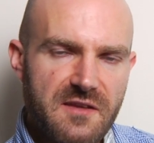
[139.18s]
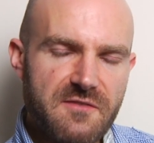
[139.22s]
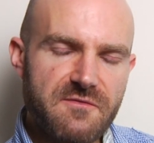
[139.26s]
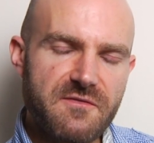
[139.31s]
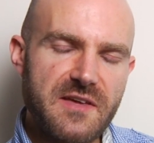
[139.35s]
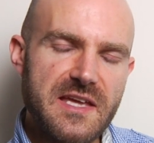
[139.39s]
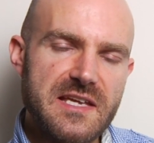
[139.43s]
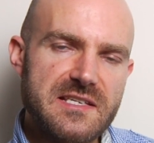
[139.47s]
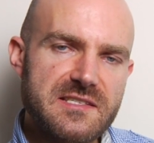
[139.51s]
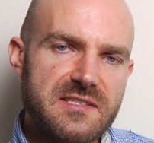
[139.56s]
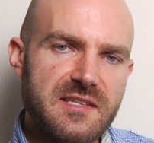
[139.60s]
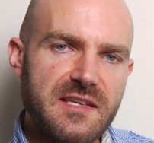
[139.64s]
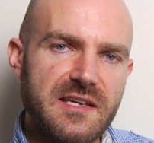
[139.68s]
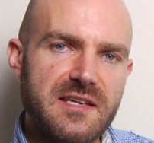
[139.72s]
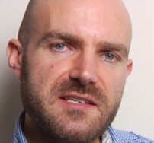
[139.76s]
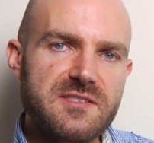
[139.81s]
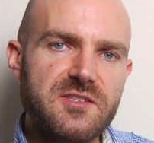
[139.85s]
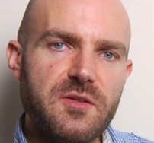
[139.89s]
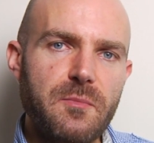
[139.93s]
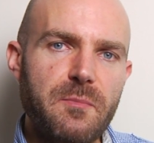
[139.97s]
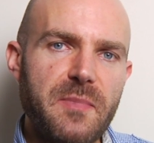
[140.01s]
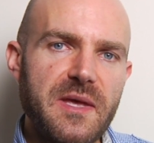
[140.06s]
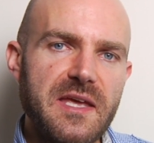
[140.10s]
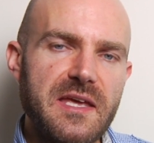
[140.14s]
this needs
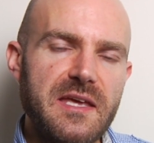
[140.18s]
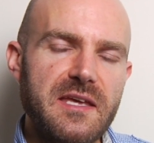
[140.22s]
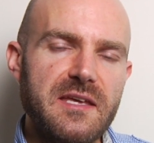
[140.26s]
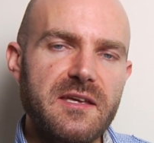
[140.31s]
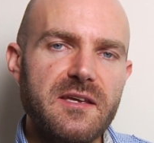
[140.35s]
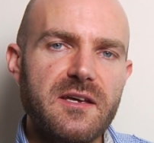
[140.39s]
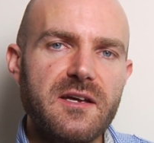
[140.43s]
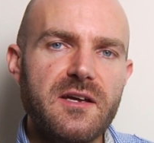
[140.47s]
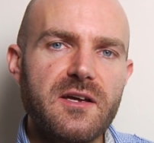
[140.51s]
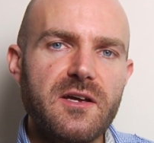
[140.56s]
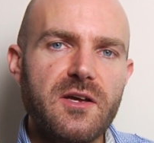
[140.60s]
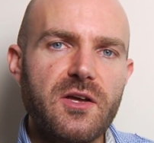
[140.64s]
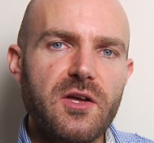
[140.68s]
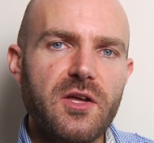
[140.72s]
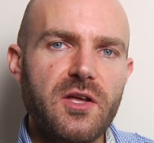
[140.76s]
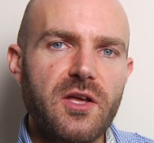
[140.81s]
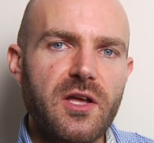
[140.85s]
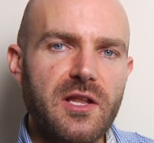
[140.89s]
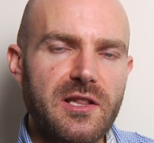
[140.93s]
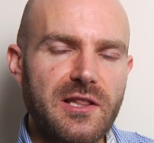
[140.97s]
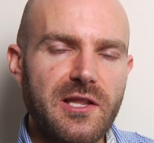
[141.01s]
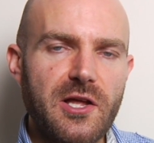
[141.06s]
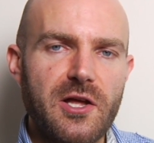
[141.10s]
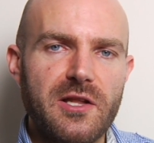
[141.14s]
to be
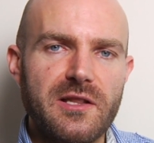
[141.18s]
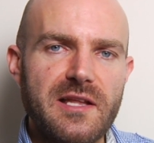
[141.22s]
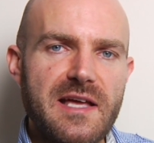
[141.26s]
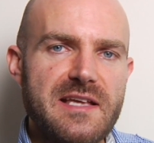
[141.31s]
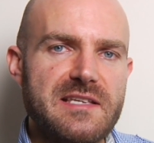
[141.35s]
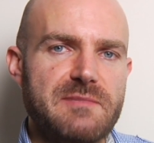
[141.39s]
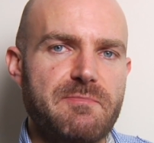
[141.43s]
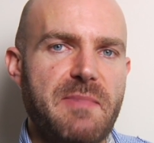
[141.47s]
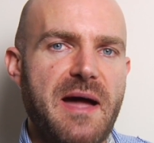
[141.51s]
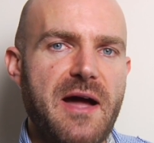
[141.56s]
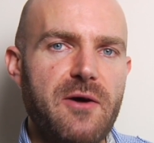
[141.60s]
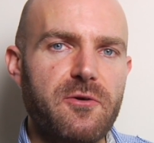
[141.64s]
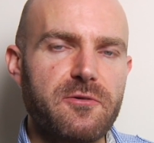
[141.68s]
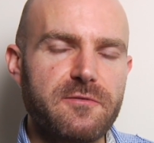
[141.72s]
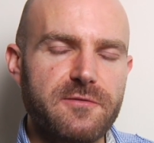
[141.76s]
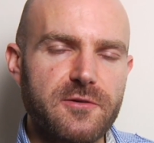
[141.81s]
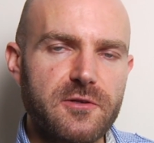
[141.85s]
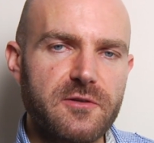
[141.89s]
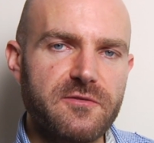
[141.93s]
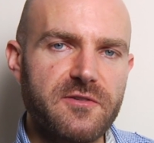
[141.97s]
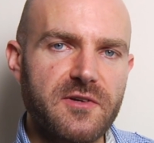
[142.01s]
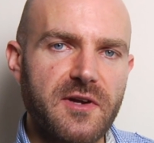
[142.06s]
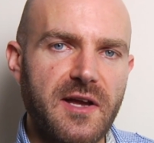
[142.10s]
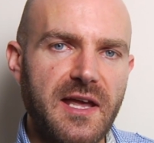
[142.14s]
a lot less
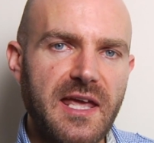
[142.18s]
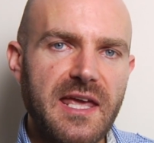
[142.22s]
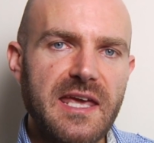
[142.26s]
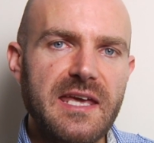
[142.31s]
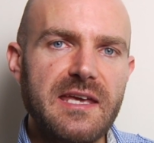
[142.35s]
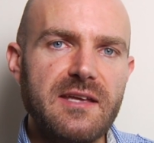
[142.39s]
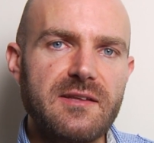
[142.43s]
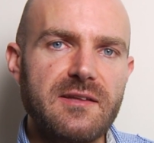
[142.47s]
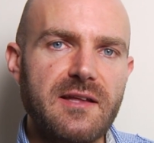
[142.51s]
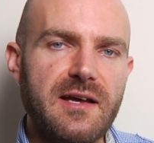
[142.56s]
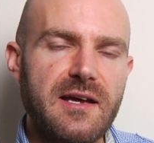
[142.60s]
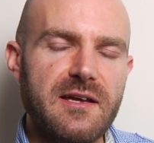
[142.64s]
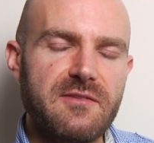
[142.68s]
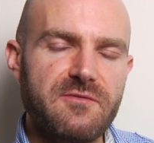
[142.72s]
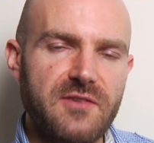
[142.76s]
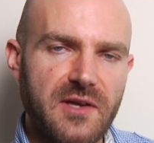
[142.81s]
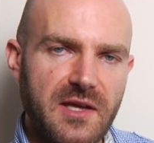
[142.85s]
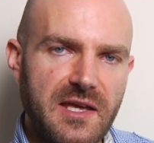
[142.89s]
powerful than a key light.